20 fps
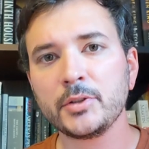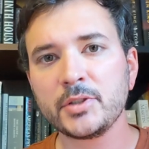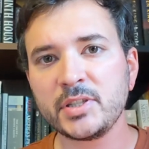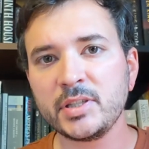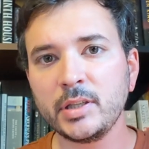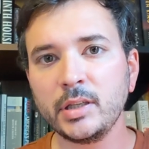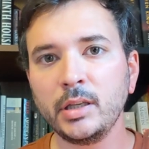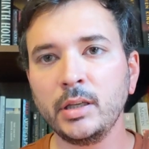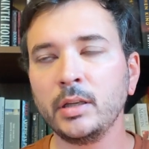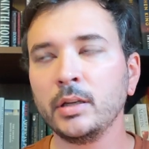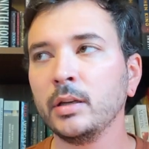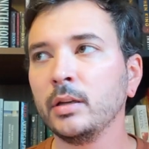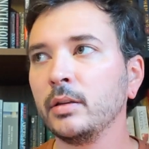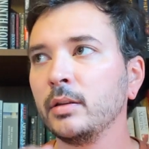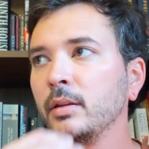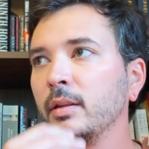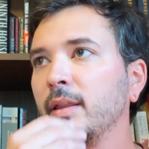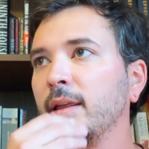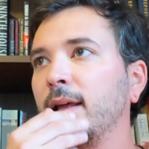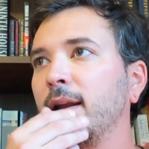scene
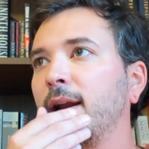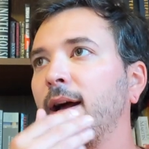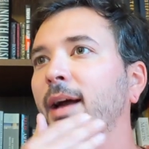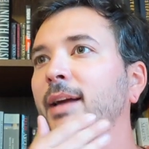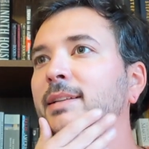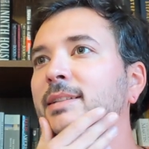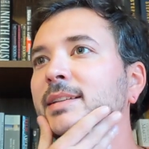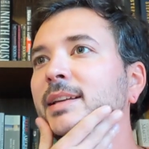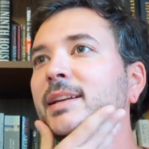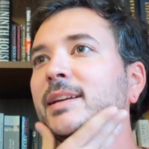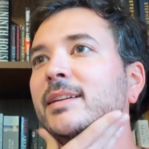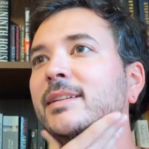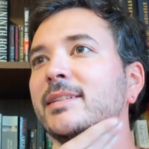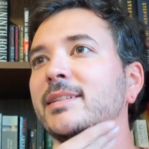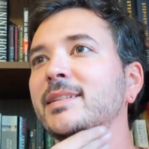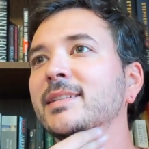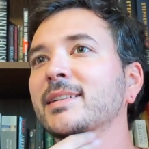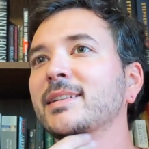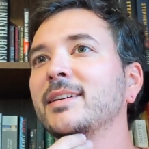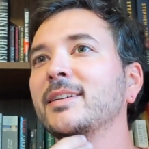that I
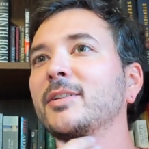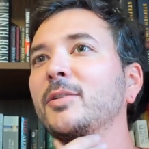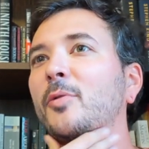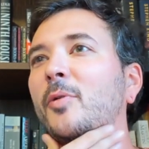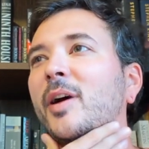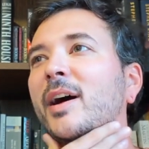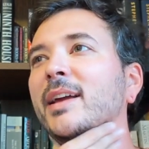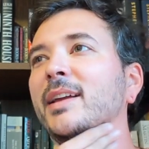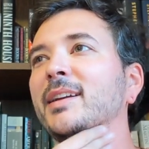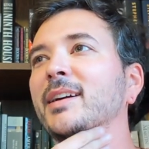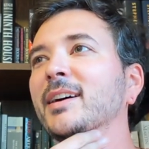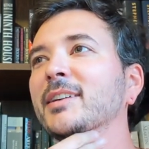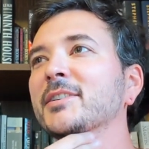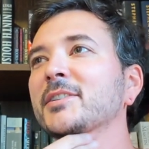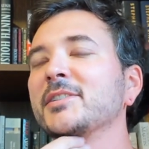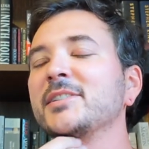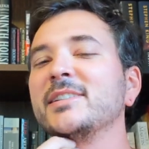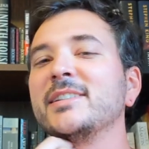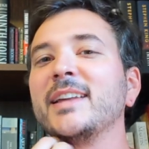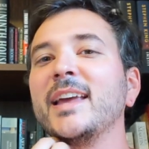didn't quite
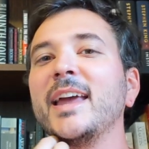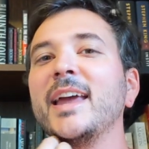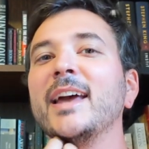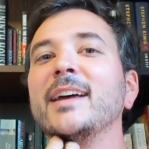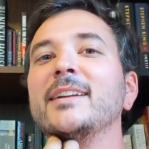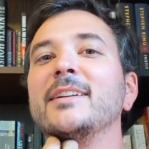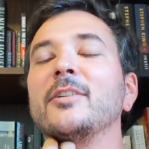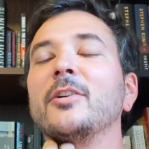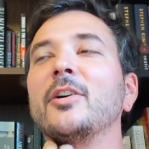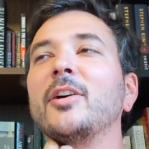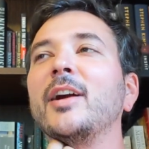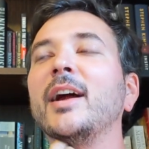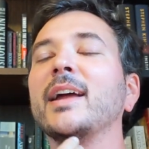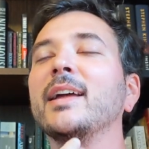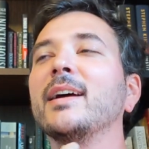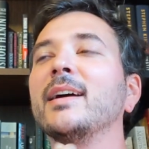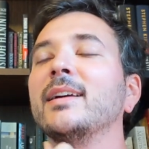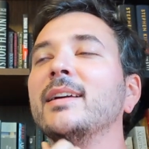understand, or I